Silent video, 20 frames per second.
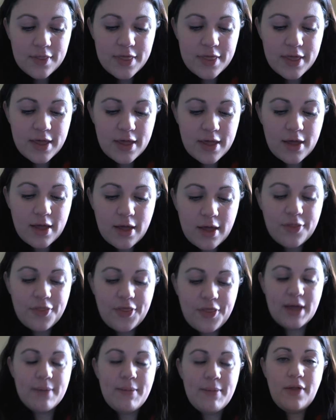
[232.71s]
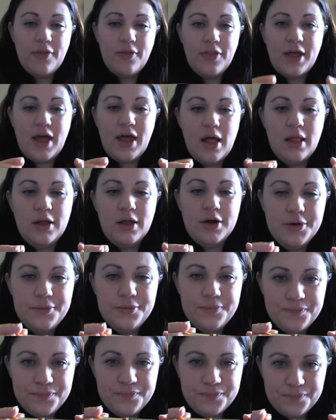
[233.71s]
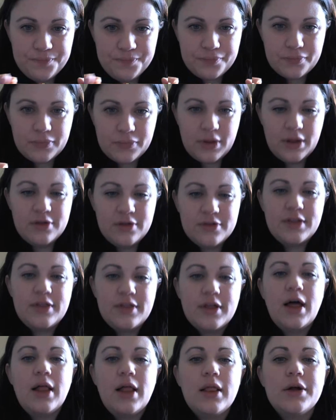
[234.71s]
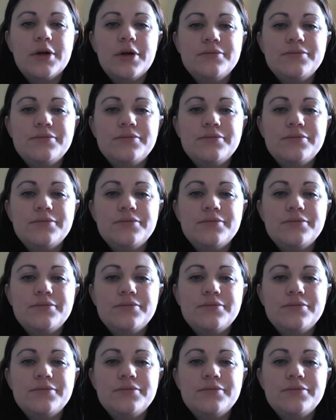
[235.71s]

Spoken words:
The thing about the color, can you see the color?